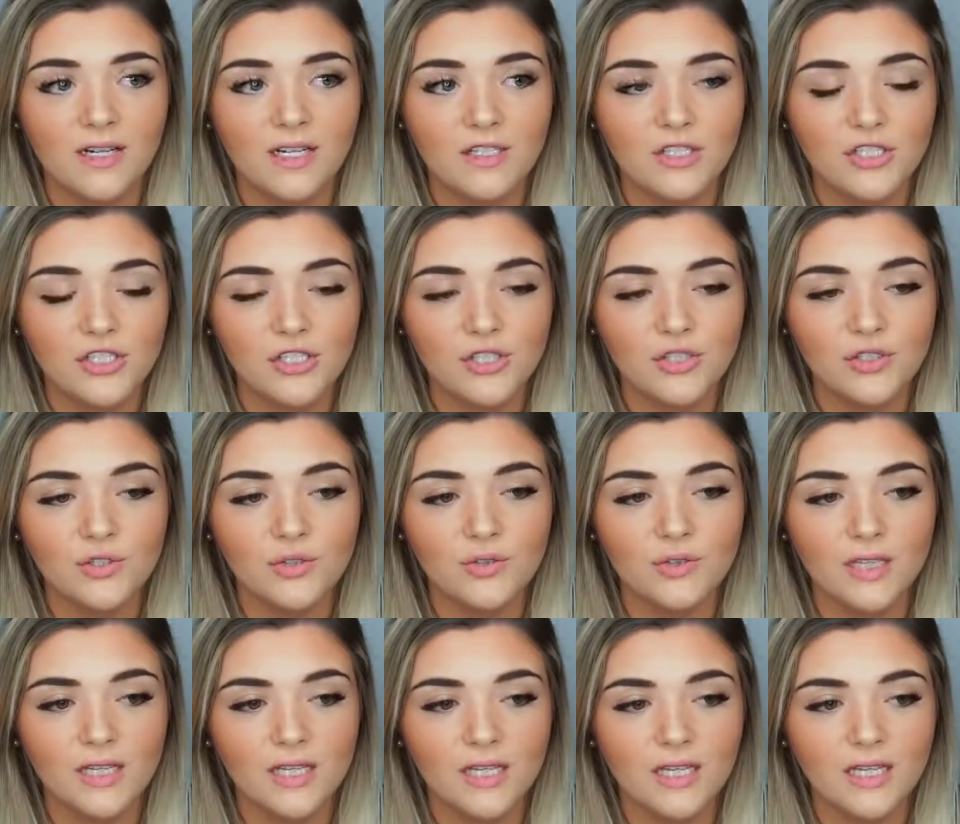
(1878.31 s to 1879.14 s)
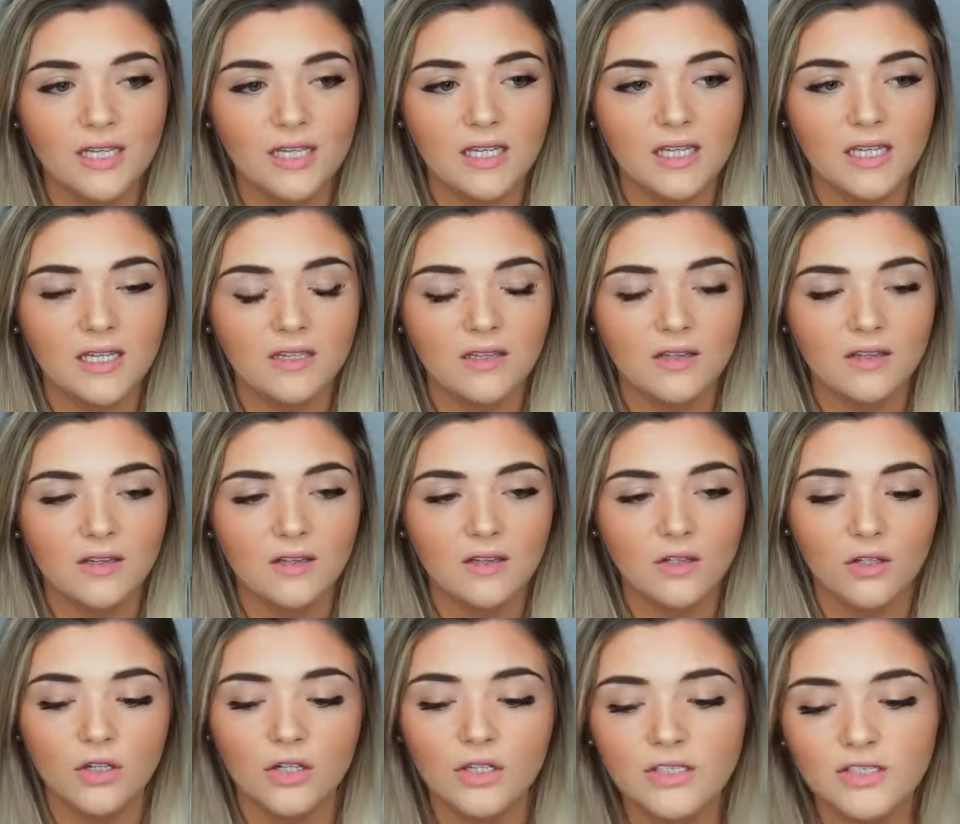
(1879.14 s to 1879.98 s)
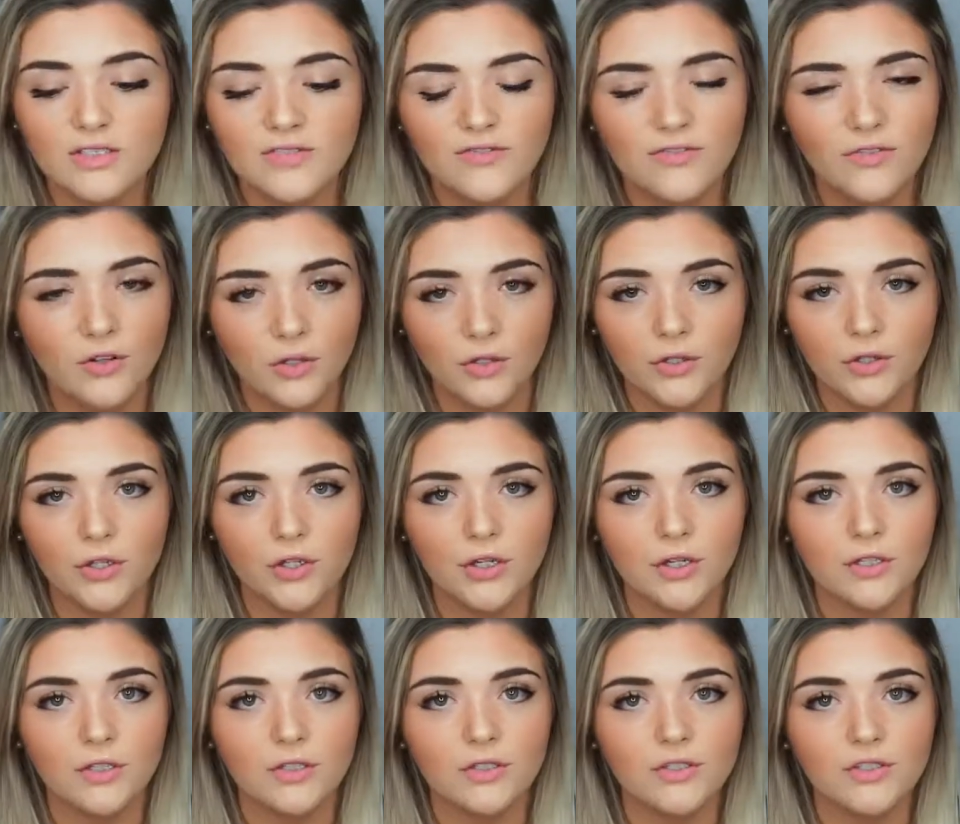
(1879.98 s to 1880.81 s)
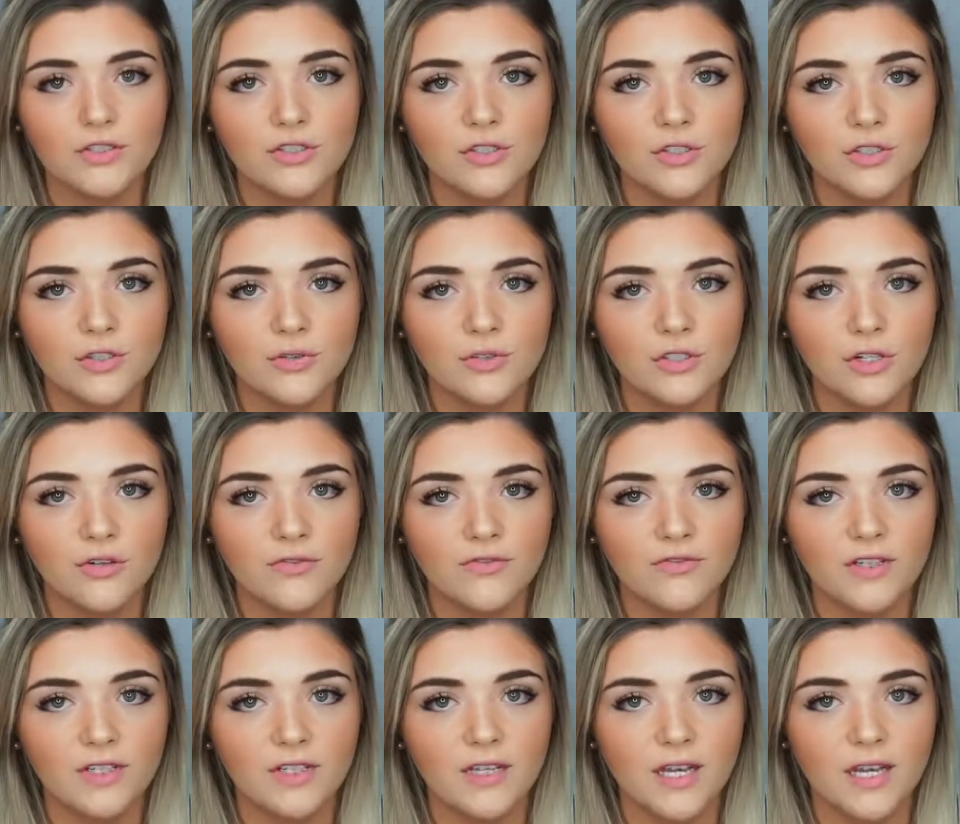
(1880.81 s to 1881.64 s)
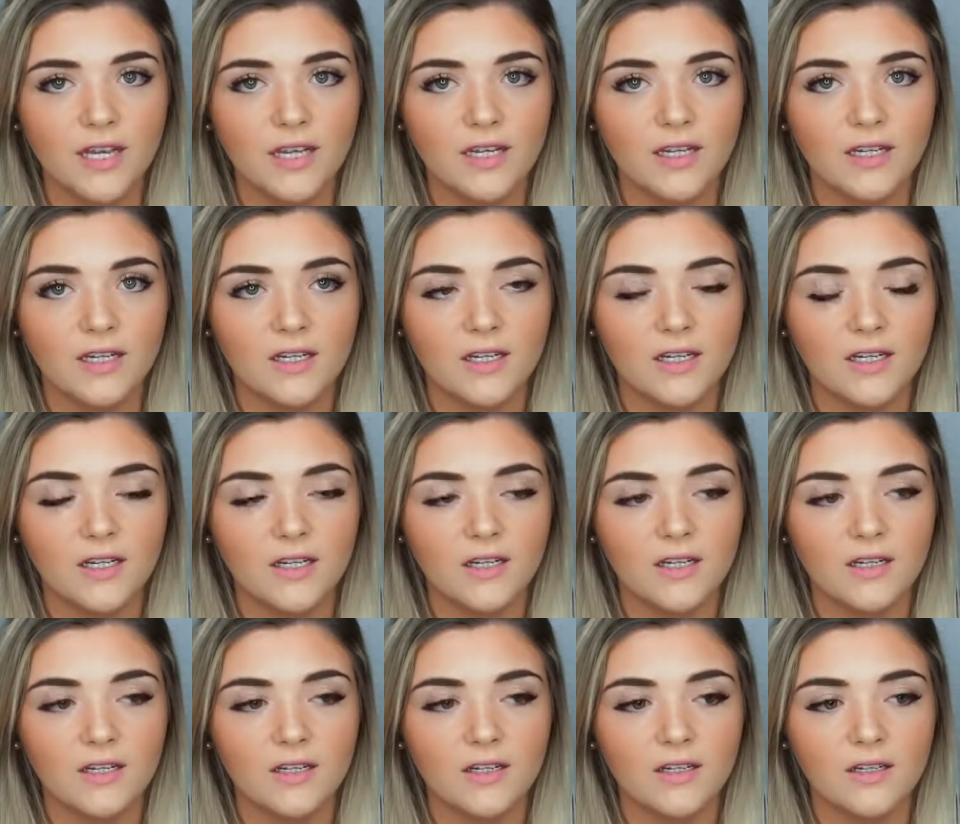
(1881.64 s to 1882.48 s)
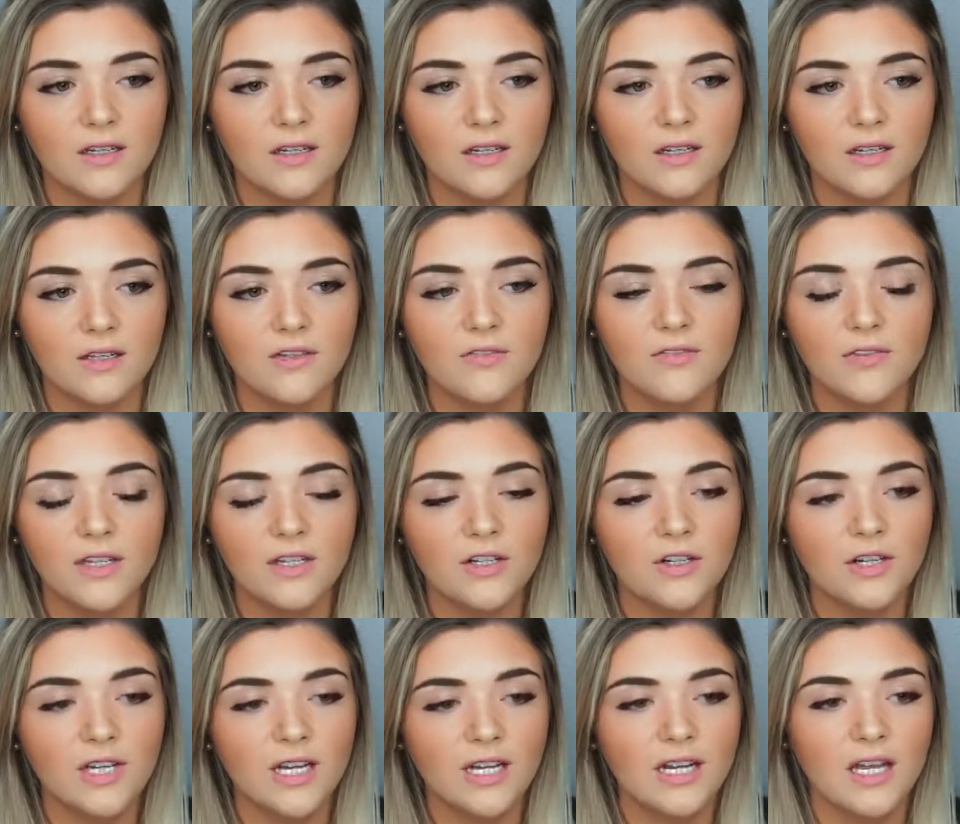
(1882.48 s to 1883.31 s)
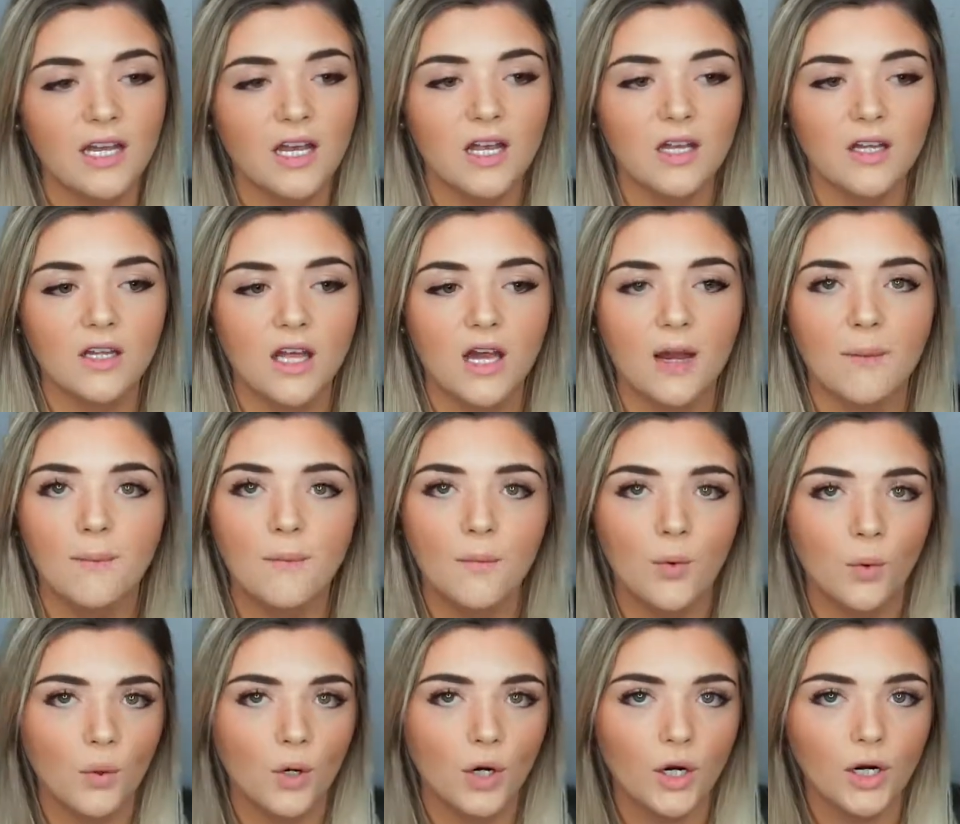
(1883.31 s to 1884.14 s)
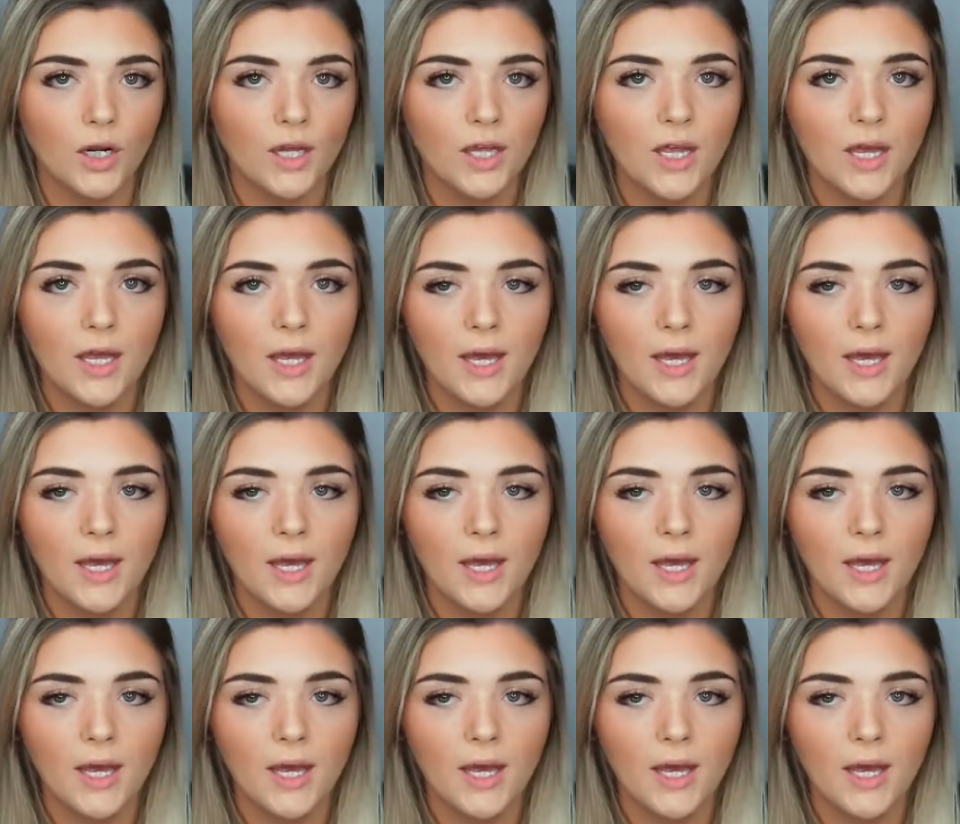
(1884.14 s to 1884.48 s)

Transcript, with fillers: and two, like it looks fuller, so you don't feel like you feel like you're getting a lot more.